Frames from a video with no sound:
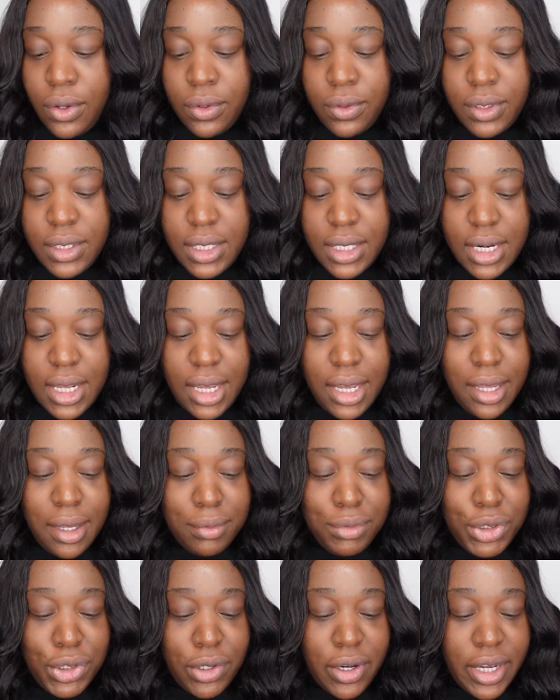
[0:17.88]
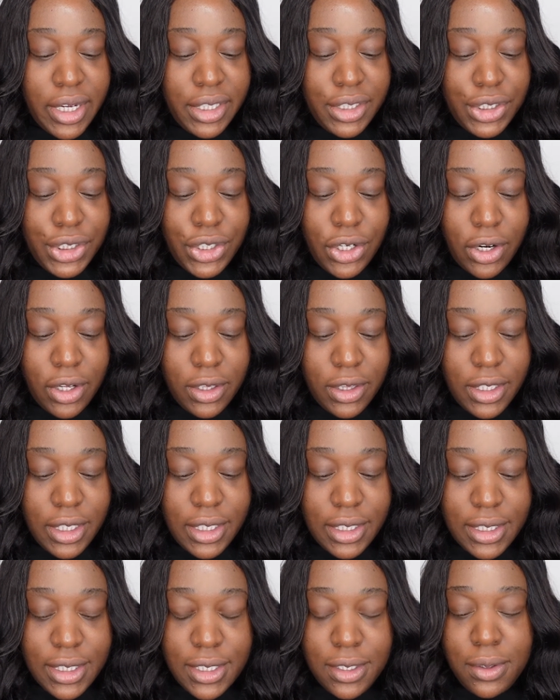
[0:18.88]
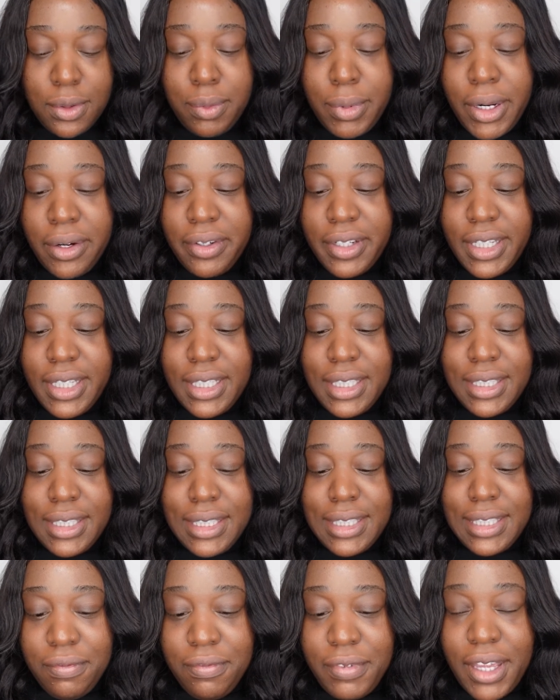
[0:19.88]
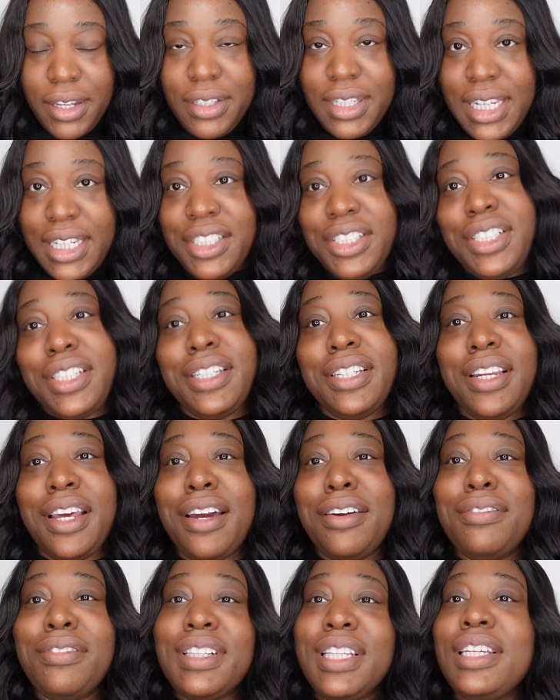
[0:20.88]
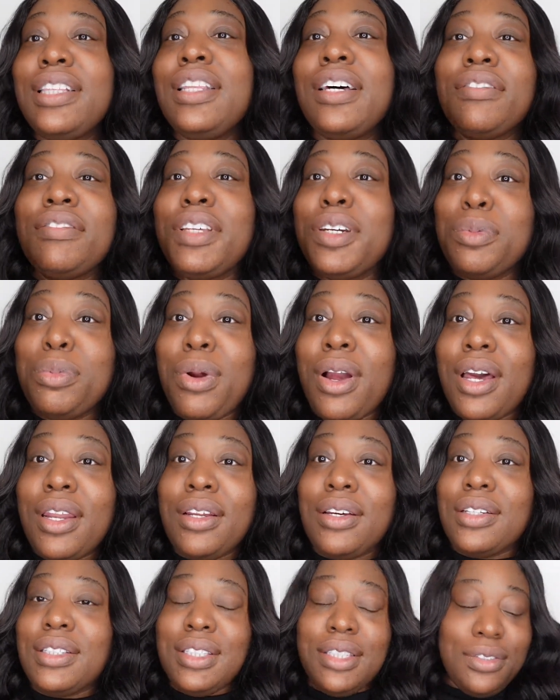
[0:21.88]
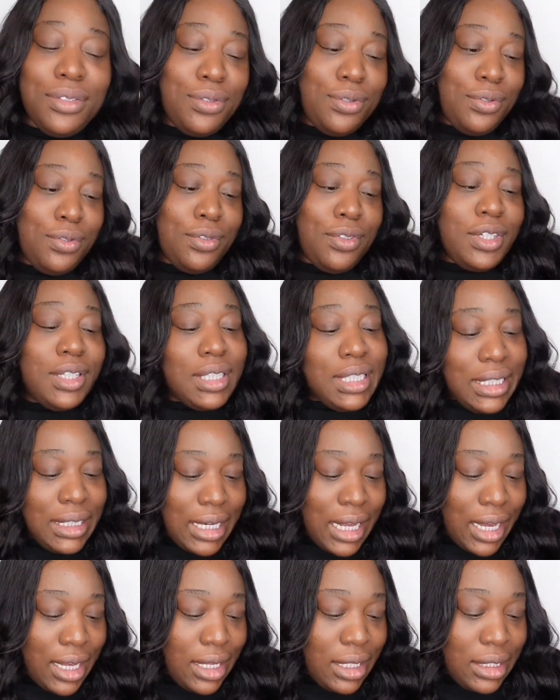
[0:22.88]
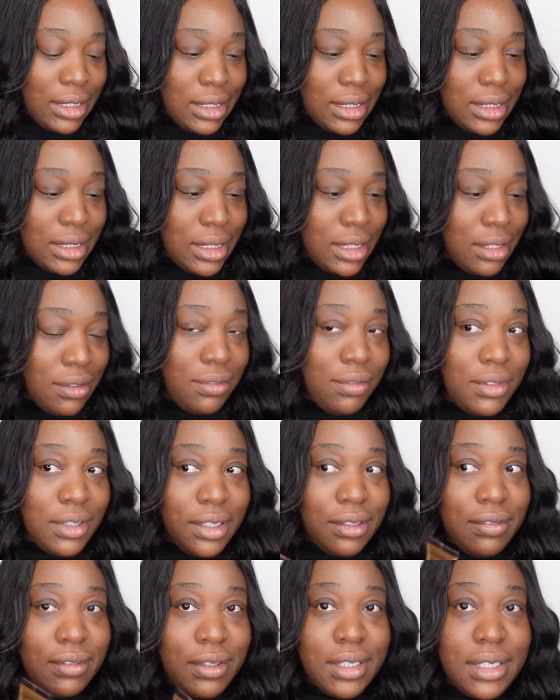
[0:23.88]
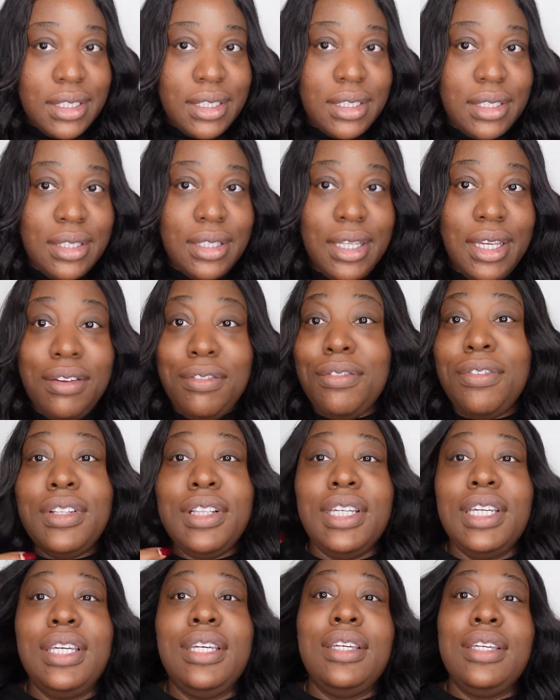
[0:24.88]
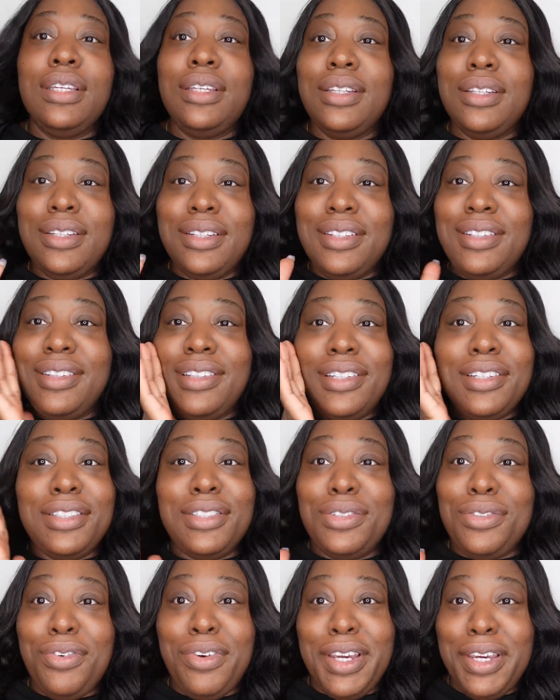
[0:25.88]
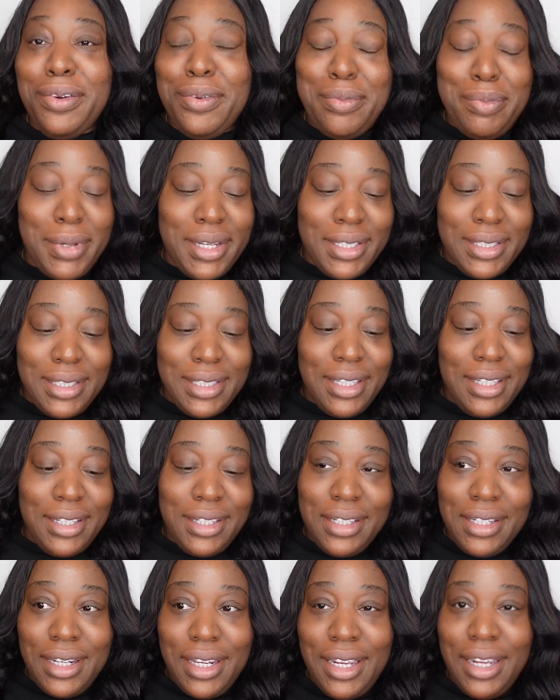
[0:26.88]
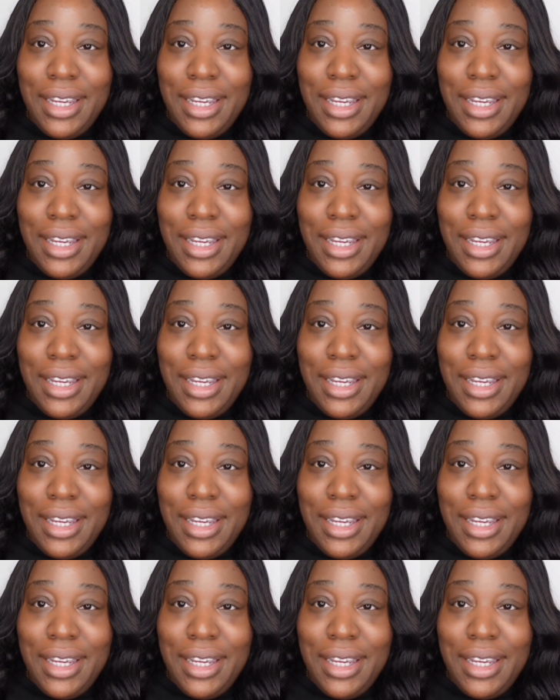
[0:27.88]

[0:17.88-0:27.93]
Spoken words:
today I'm trying Charlotte Tilbury's foundation. I really love their products. It's really nice. It really fits. It really looks great on my skin.